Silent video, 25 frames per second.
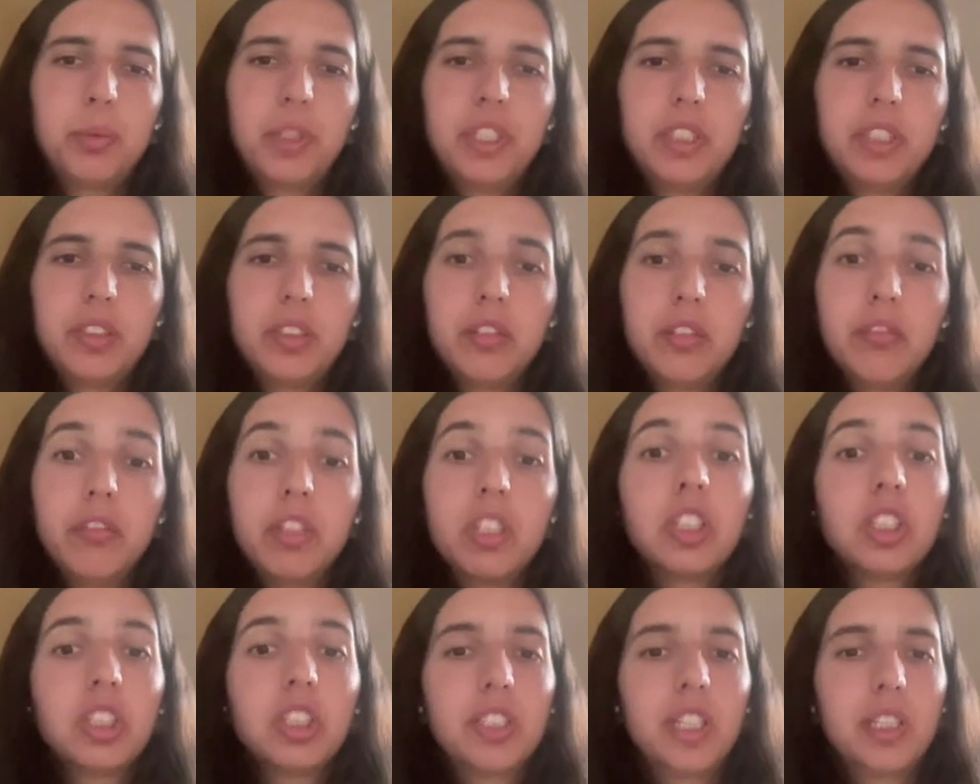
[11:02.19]
weighting
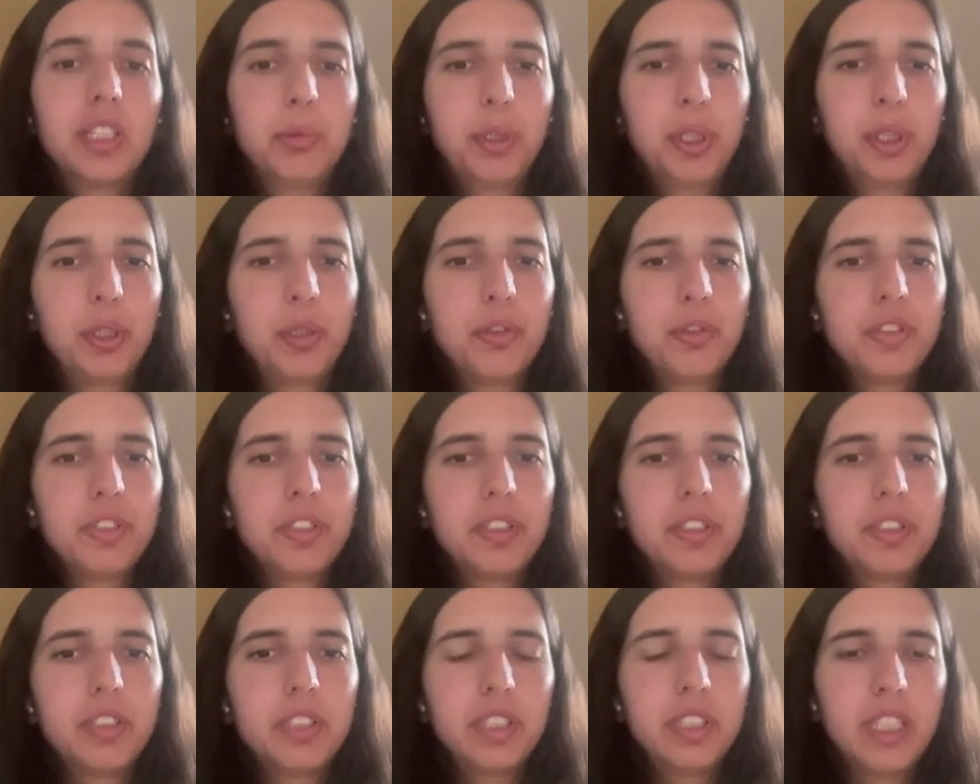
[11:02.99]
function that we
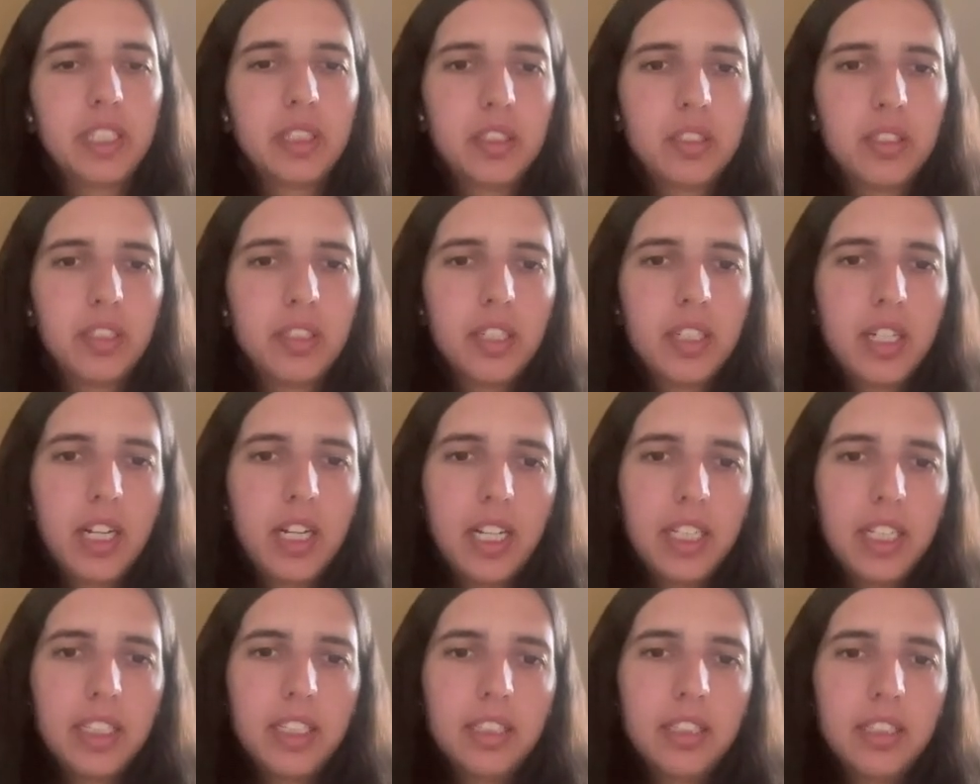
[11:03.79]
consider, then the
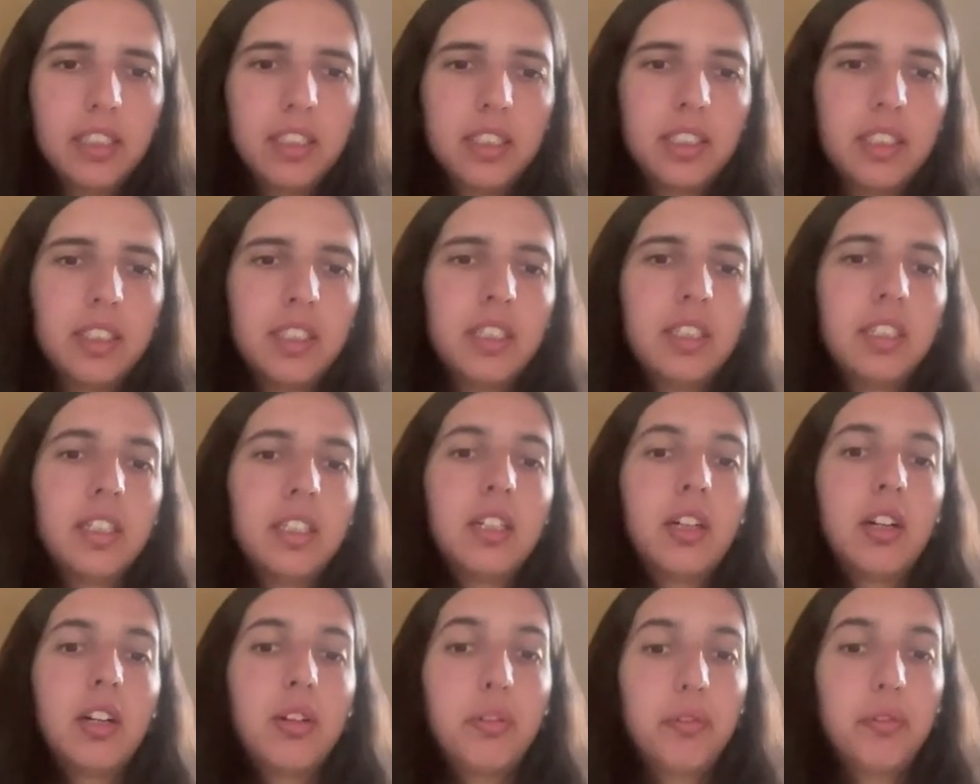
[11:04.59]
chi
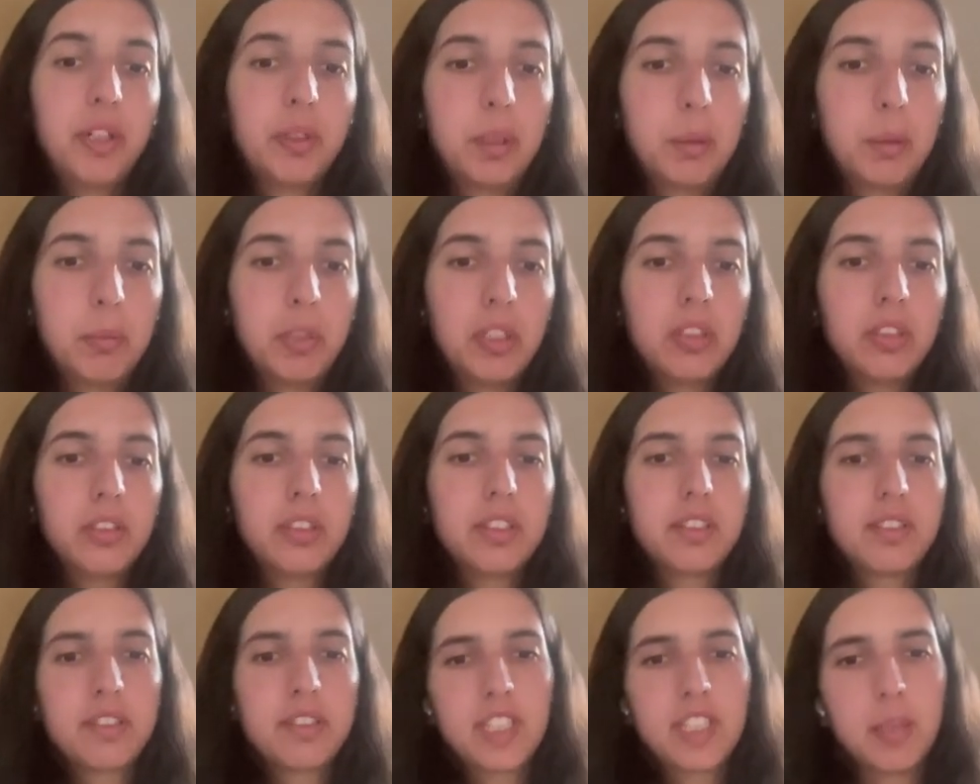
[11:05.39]
of our model
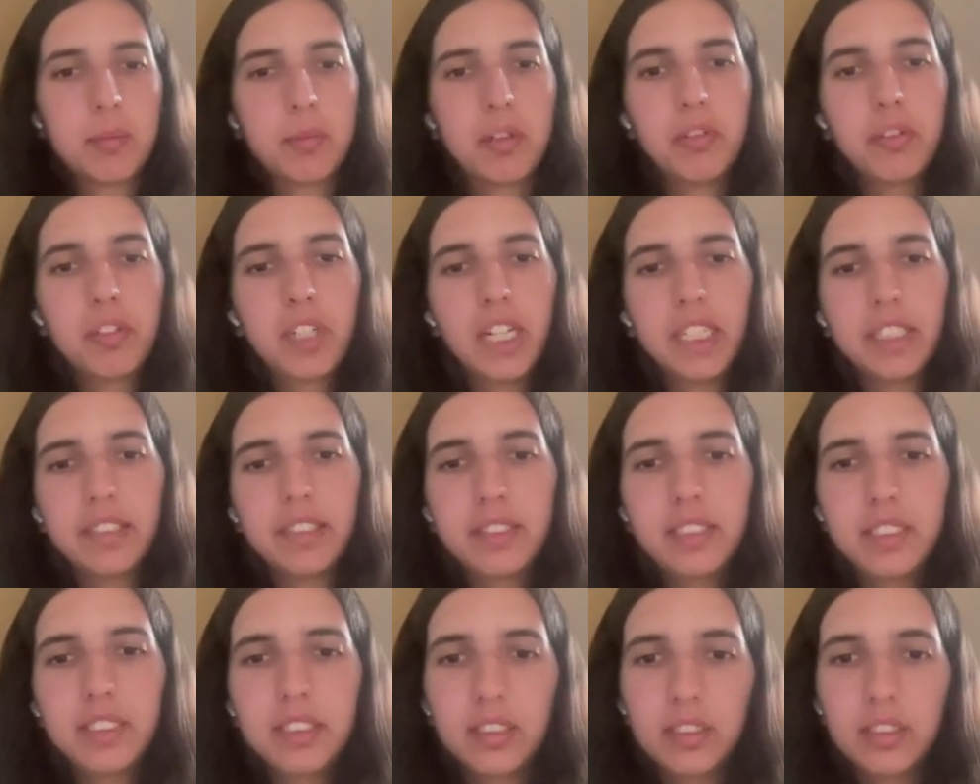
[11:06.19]
is the sum of chi
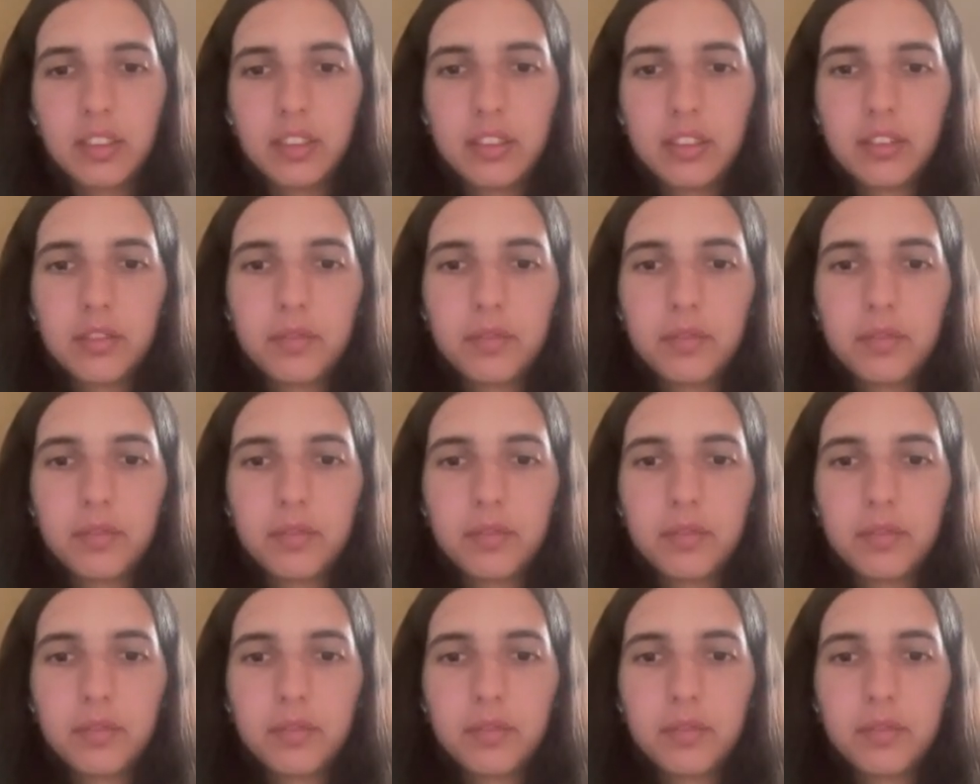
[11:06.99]
t.